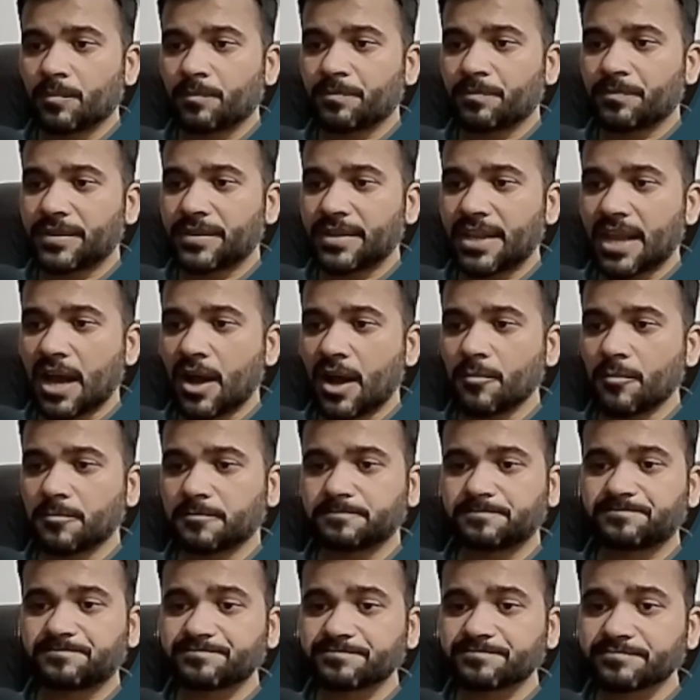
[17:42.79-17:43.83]
Now,
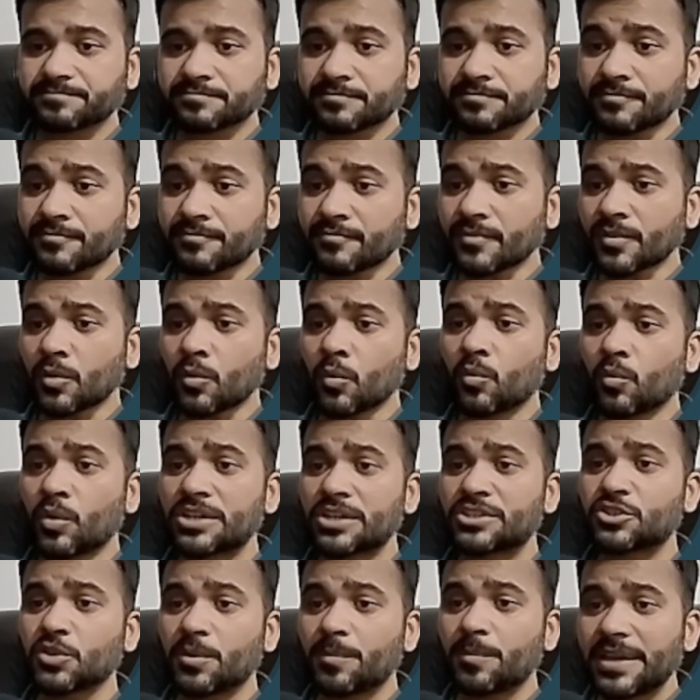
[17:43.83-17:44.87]
what
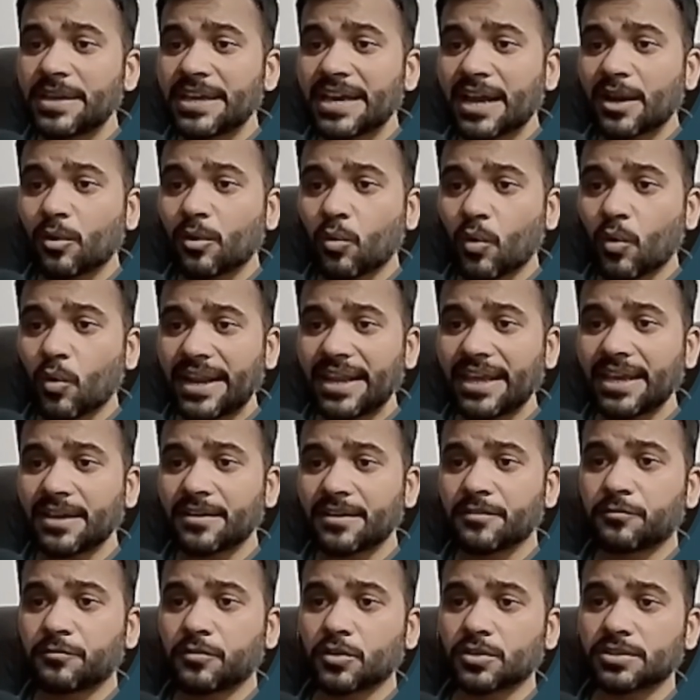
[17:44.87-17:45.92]
should be our query
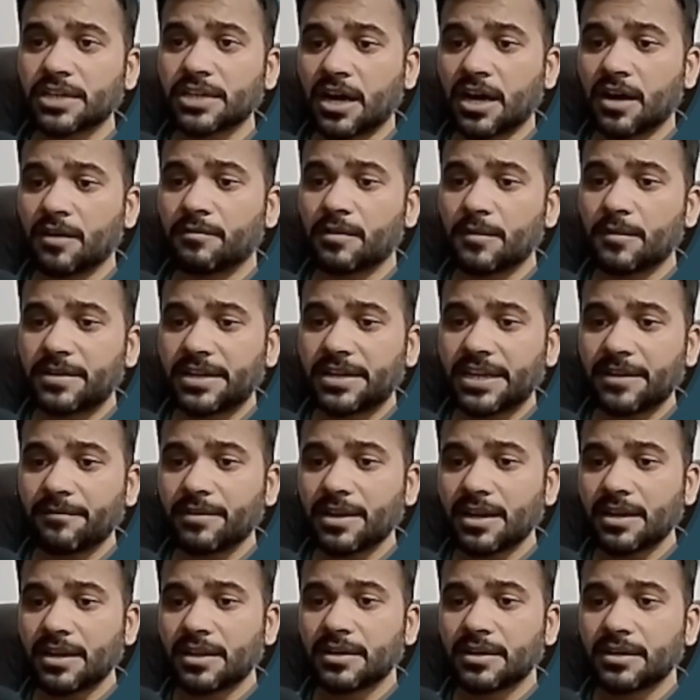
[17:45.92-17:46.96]
for the above
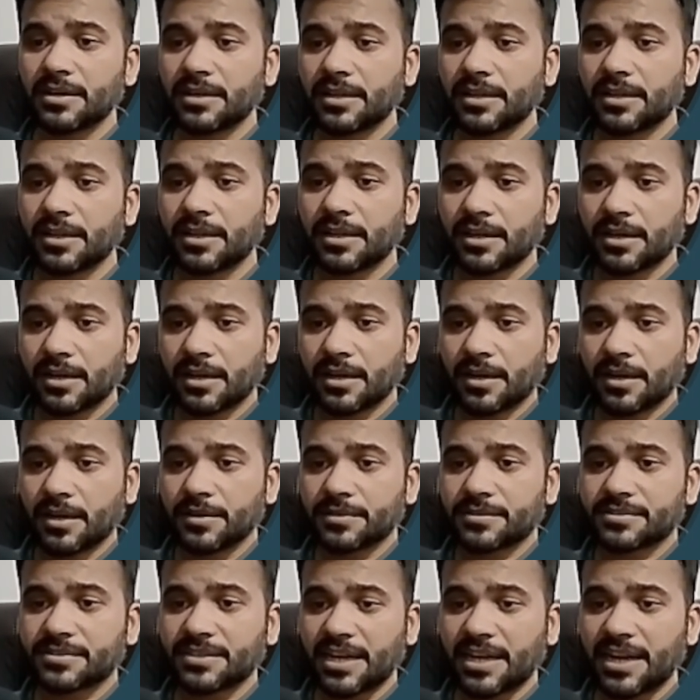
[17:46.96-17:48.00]
table?
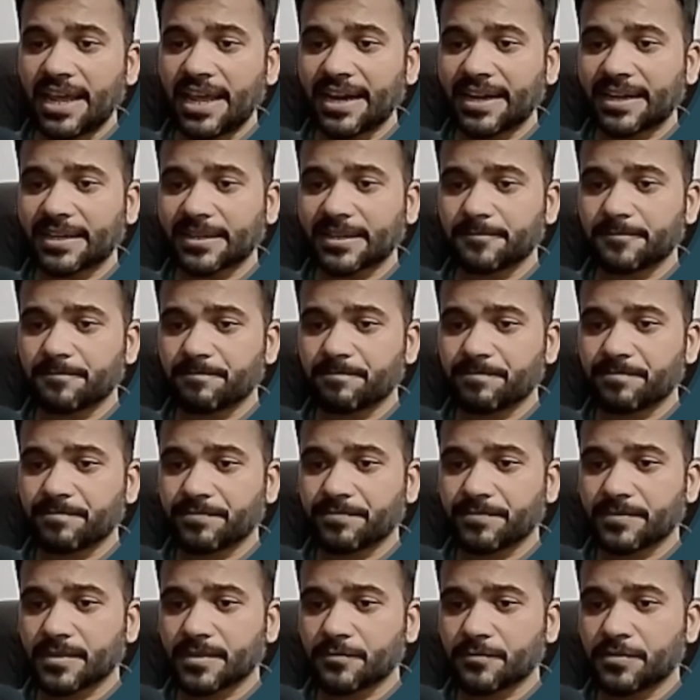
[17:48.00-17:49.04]
Select.
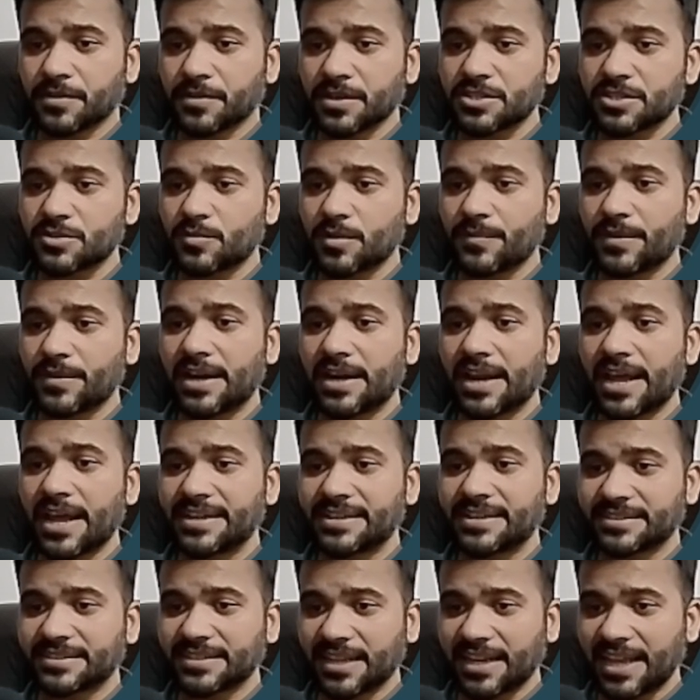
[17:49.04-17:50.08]
First we will write
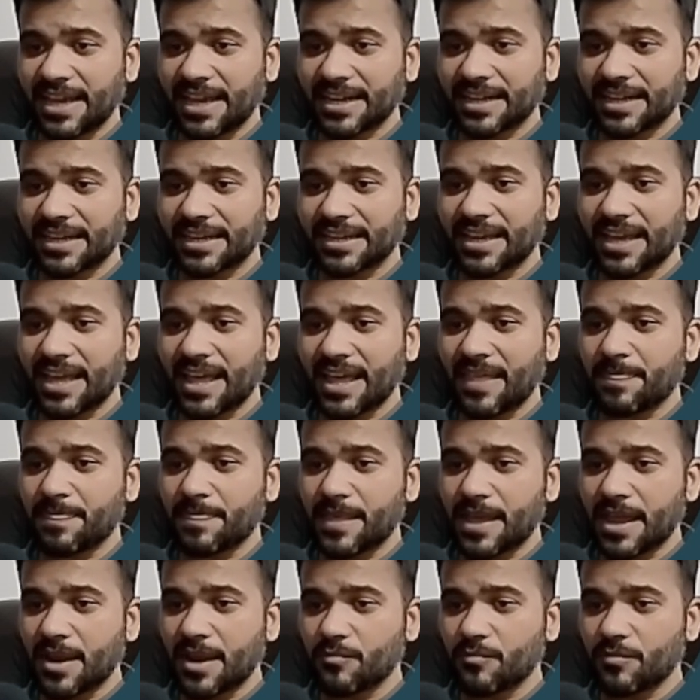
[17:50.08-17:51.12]
select and
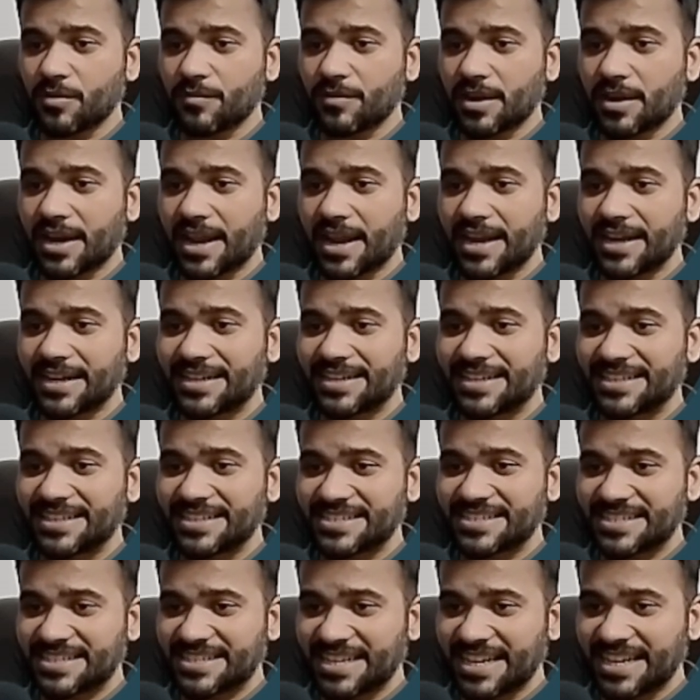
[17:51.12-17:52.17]
then we will write
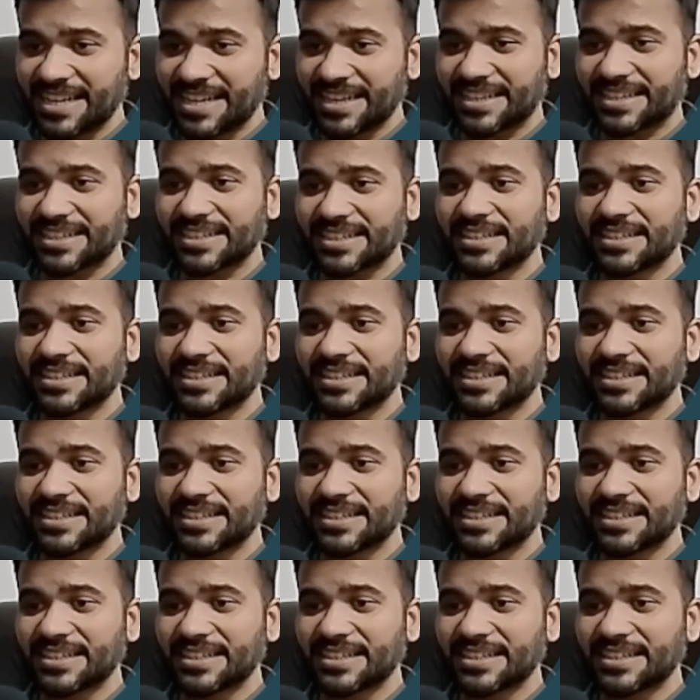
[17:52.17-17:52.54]
distinct.